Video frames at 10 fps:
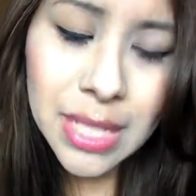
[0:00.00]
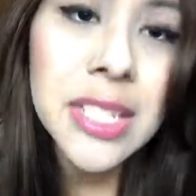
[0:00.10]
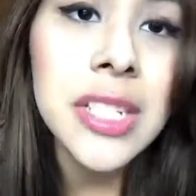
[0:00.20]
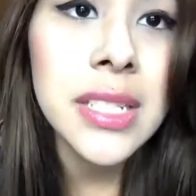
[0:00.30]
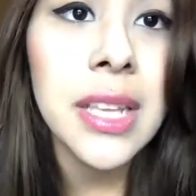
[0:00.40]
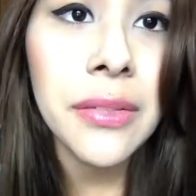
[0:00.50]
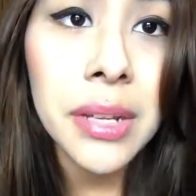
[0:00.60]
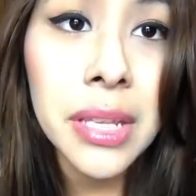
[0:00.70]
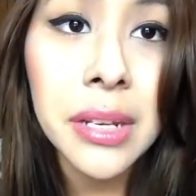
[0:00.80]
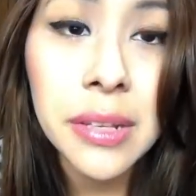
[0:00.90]
it's just stuff
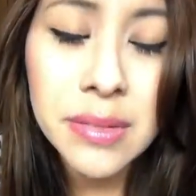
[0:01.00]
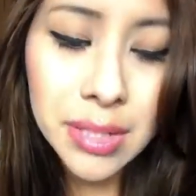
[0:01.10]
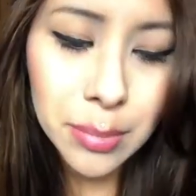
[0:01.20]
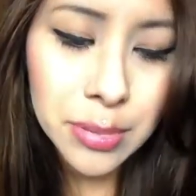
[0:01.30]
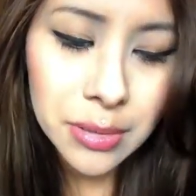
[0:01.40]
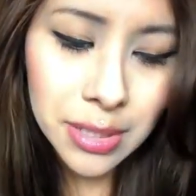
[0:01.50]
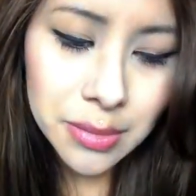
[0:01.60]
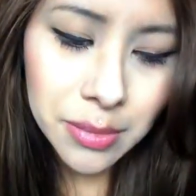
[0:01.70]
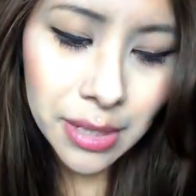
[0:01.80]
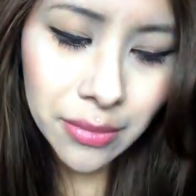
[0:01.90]
I need to use up so
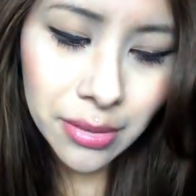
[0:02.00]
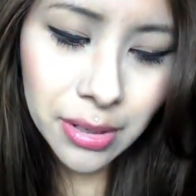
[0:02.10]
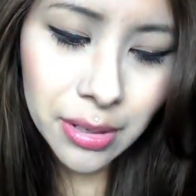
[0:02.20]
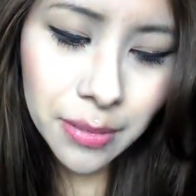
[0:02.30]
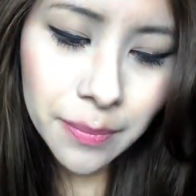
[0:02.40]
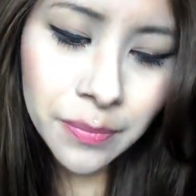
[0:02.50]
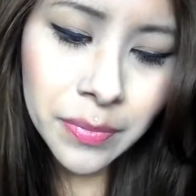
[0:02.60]
that's why I have it in here